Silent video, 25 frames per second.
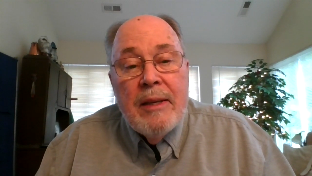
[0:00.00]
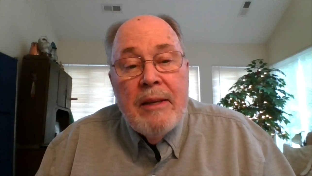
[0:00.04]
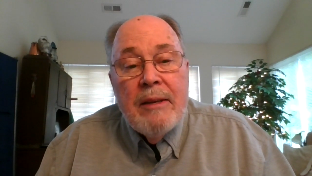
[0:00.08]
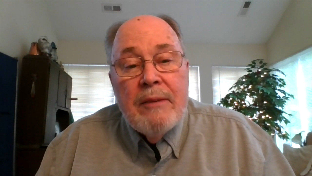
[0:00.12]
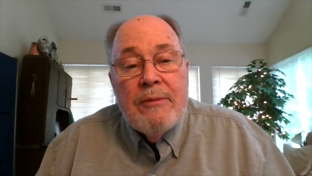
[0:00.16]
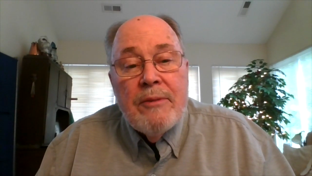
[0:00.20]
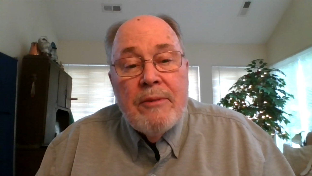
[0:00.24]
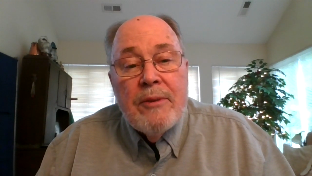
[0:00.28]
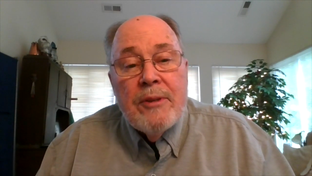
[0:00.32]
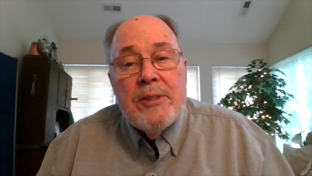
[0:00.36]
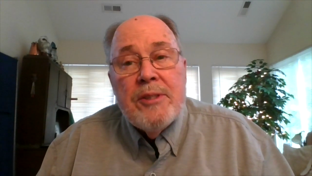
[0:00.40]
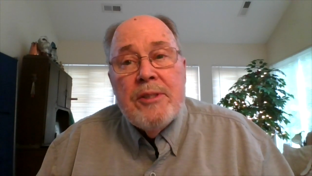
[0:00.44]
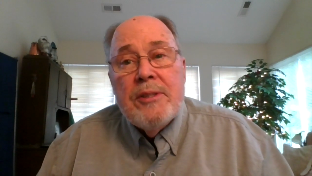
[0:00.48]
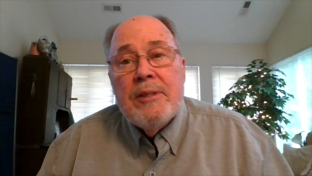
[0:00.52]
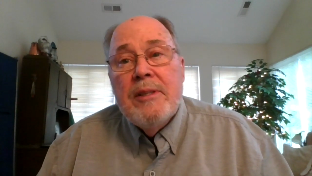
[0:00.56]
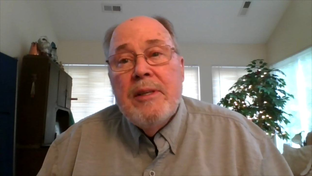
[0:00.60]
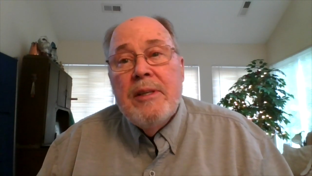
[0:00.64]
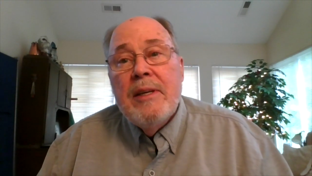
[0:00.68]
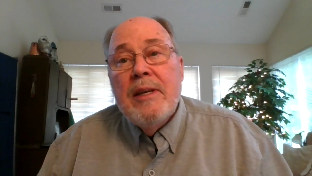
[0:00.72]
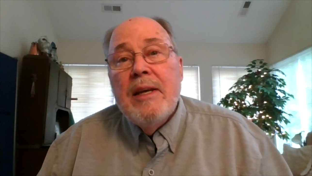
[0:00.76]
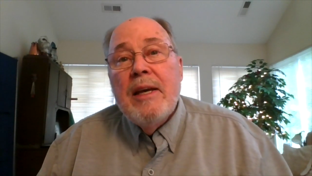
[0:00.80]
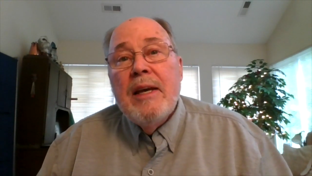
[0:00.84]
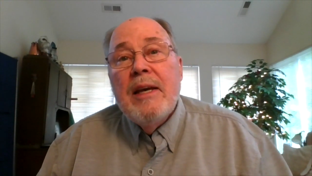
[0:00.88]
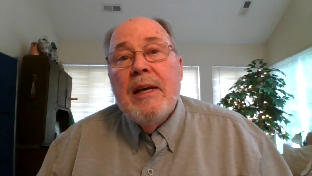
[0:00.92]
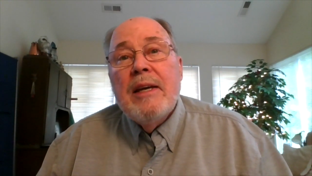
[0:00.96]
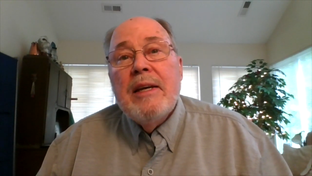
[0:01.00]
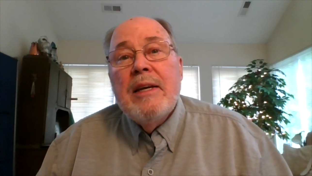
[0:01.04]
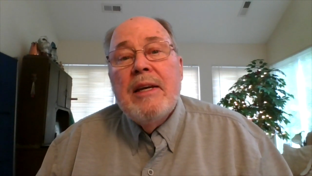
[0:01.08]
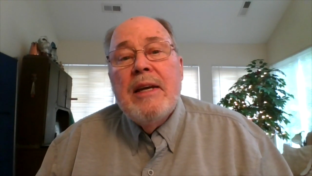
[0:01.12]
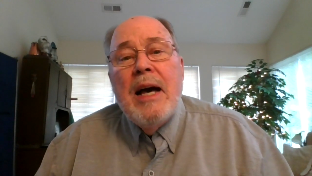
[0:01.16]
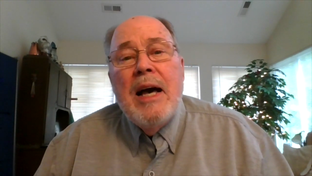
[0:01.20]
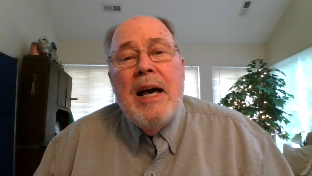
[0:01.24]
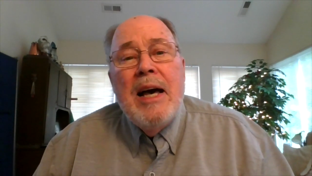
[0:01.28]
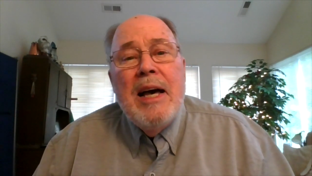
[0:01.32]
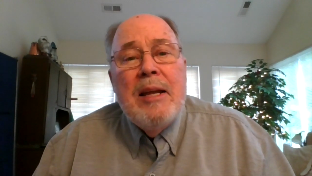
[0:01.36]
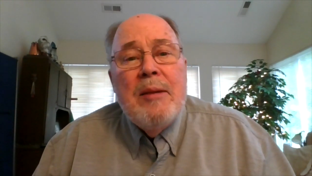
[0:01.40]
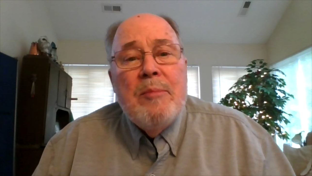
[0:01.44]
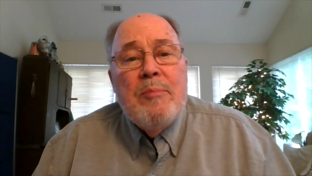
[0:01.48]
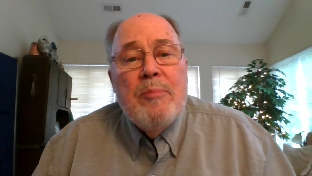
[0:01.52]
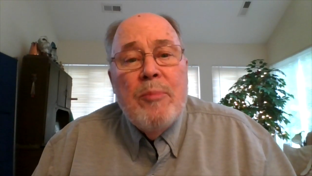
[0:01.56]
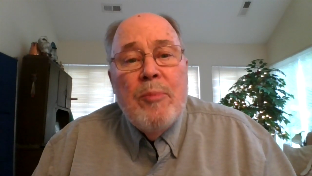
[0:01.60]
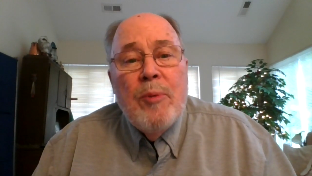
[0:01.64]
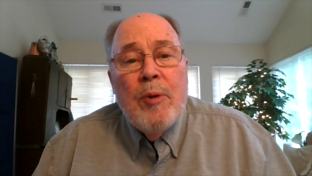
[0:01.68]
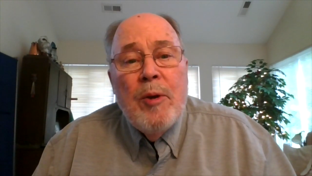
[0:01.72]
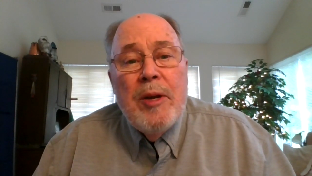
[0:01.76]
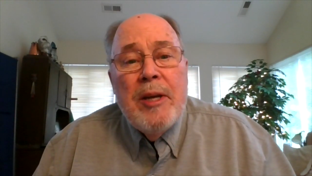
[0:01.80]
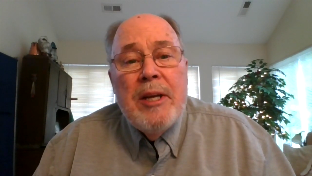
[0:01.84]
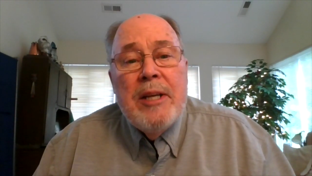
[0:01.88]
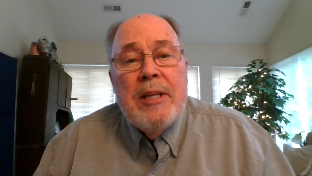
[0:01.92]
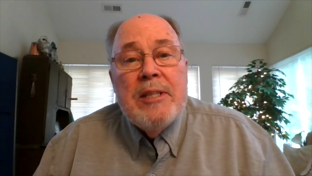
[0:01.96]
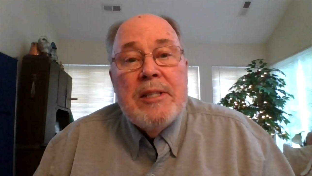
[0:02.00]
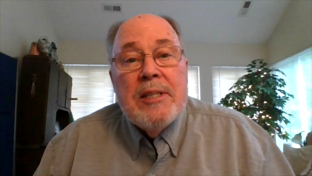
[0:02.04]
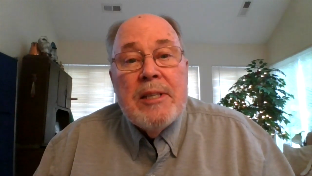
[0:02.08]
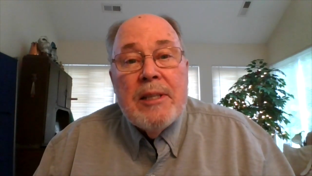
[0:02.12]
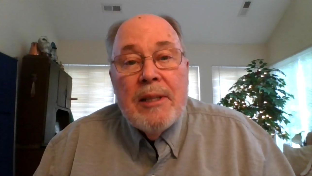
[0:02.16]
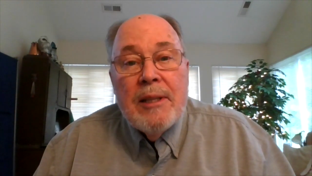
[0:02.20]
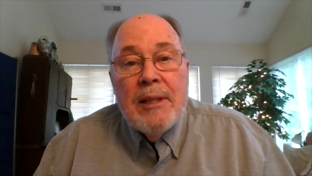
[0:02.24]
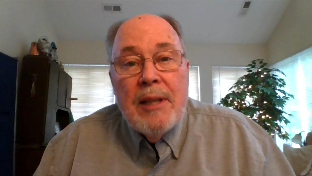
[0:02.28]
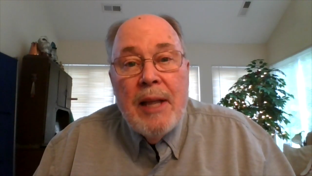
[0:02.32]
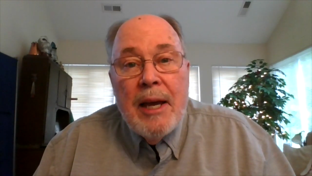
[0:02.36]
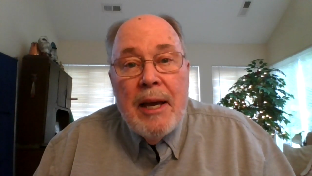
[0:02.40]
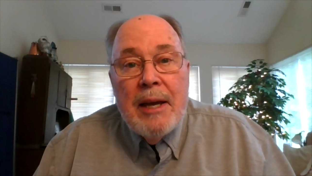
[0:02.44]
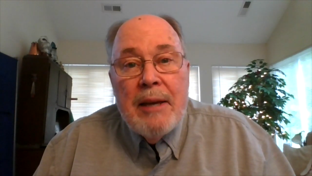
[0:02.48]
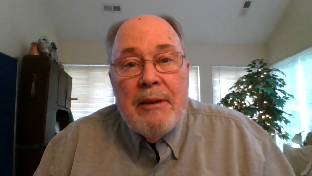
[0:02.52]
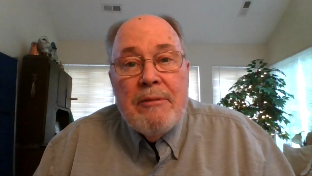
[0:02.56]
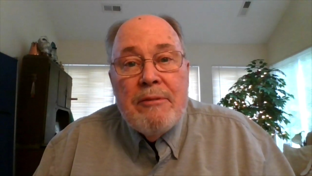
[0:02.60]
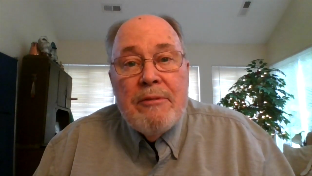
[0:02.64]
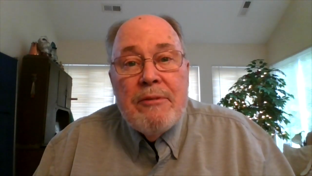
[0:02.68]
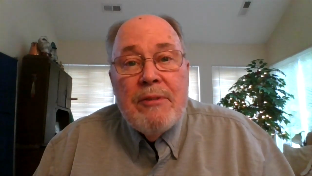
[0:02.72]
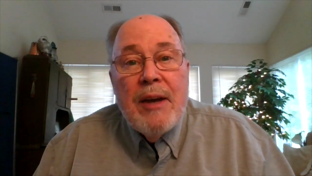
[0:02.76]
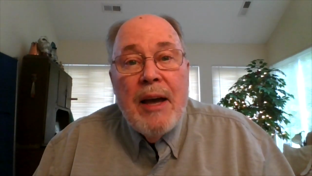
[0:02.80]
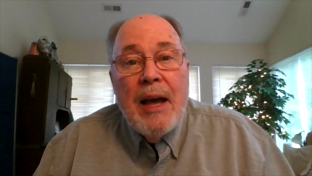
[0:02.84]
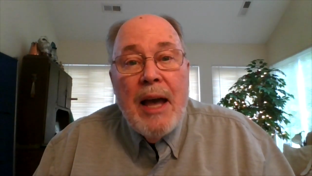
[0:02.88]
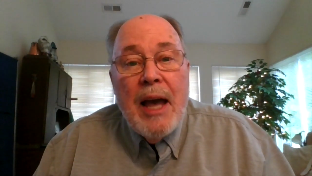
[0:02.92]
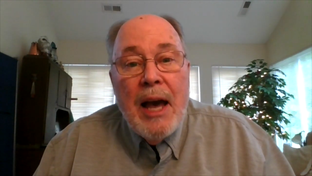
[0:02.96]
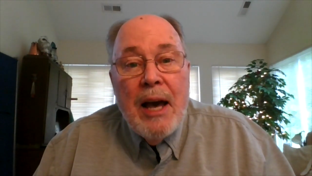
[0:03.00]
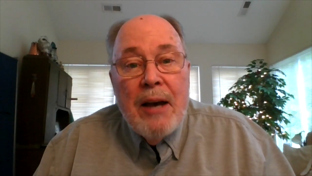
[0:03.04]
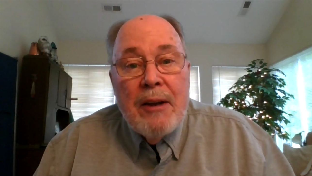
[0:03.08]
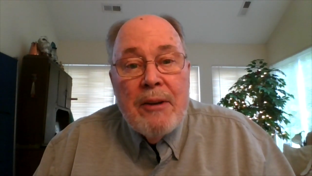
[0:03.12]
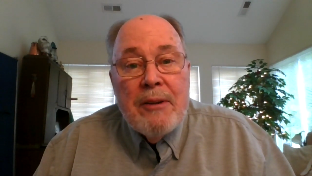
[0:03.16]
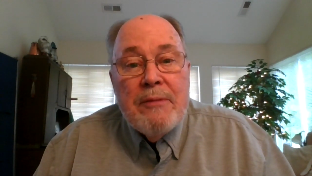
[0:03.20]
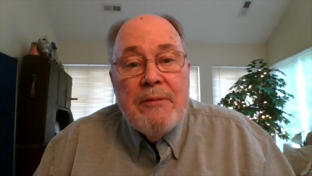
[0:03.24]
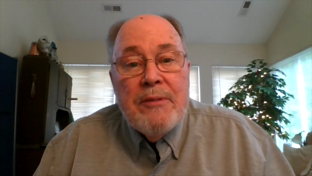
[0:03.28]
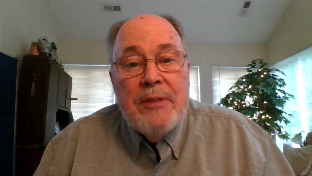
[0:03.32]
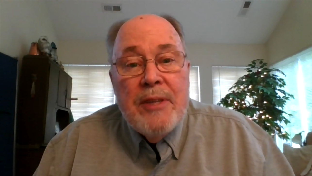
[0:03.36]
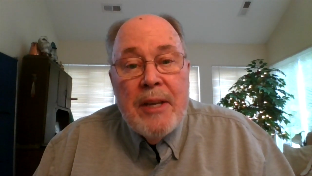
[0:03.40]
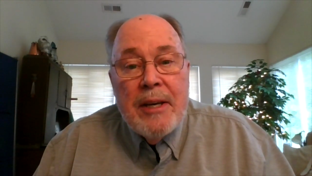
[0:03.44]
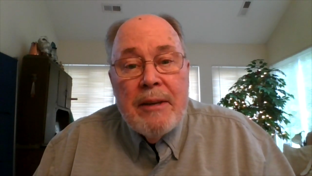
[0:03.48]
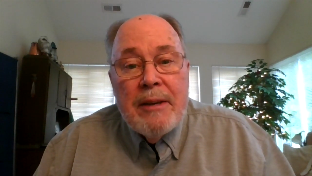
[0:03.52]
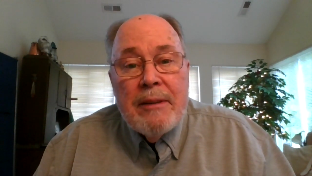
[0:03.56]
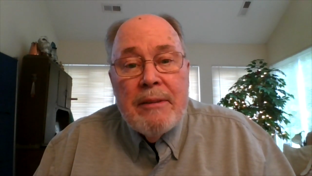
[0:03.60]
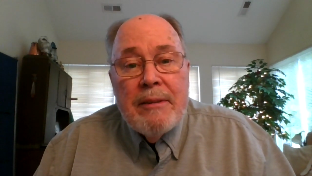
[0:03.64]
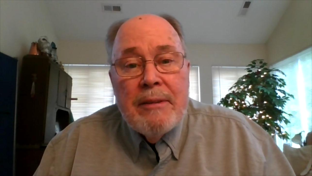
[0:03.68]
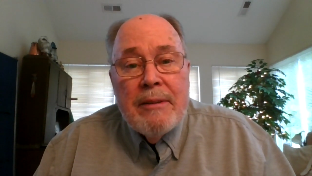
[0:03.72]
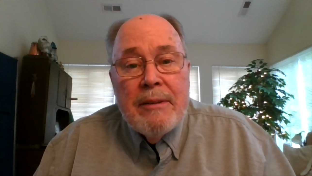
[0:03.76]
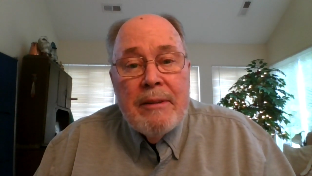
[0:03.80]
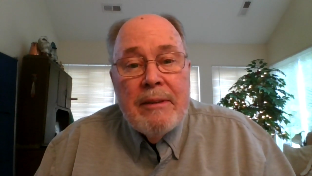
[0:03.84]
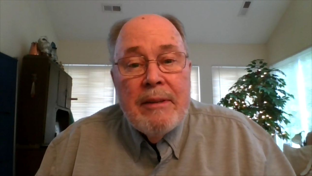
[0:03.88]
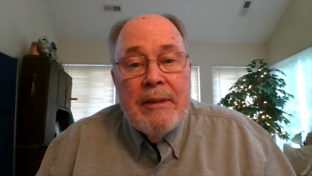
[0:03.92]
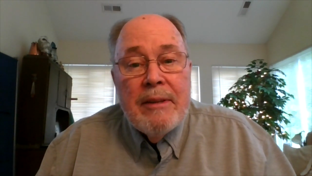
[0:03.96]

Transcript: First, God brings life out of death